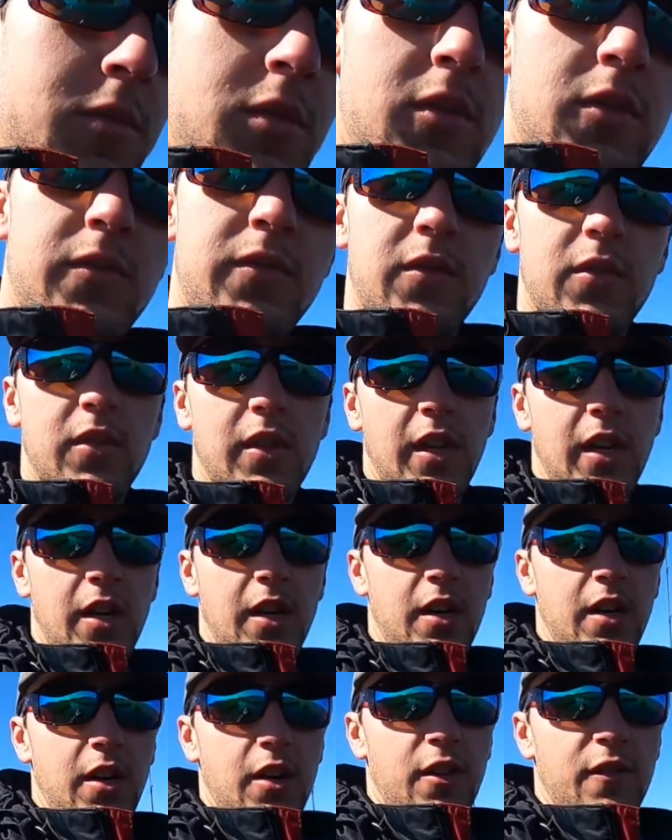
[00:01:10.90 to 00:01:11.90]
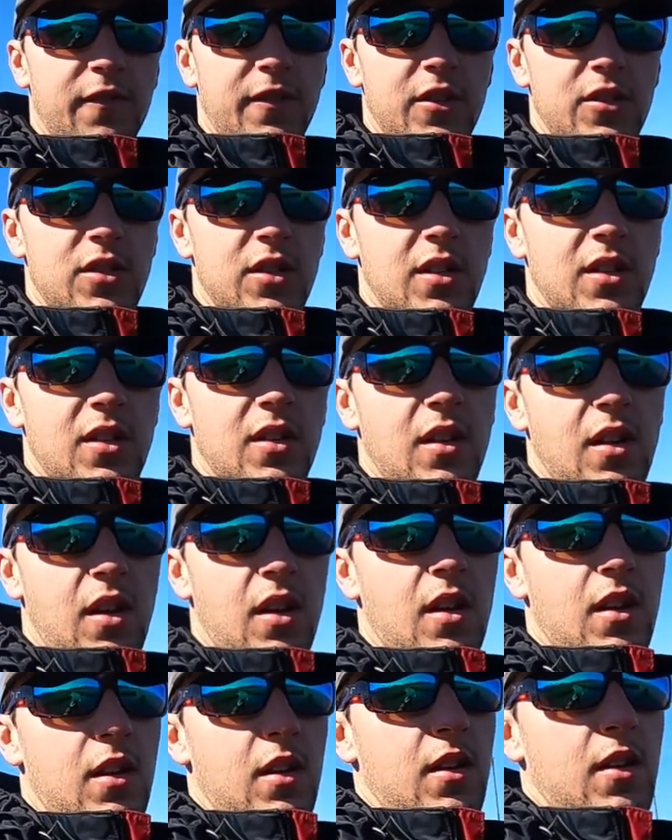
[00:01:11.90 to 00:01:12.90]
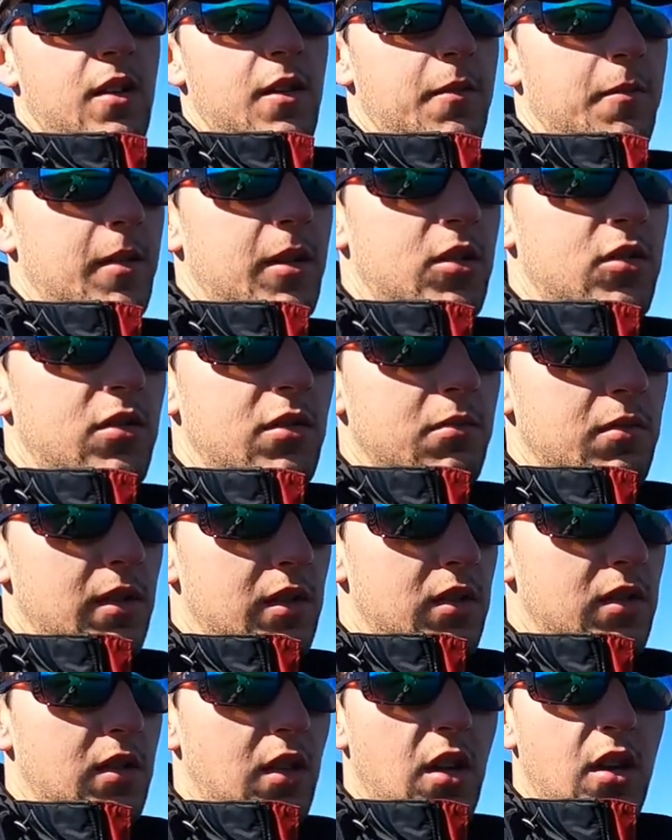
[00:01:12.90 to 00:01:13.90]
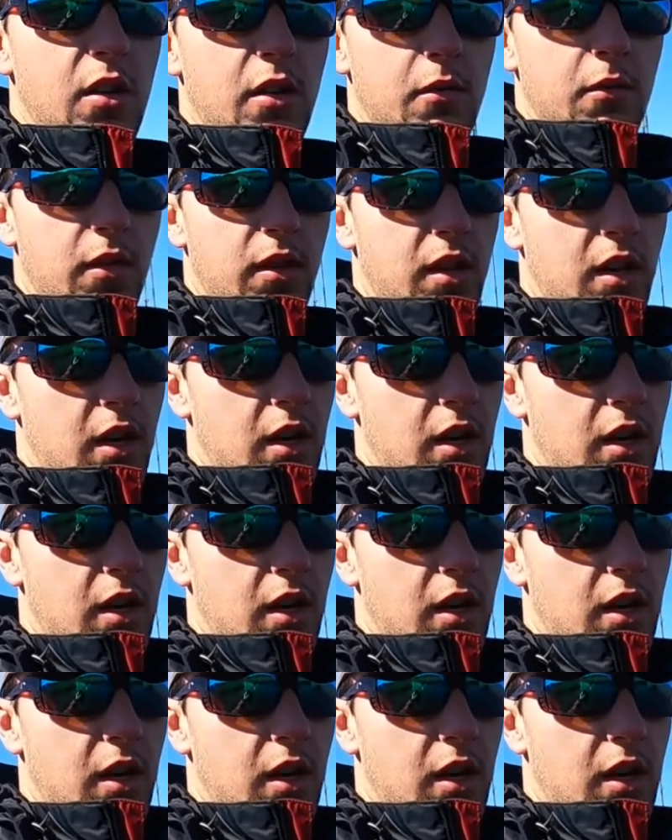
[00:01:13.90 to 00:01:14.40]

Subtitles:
move through the area you're fishing extremely slow and with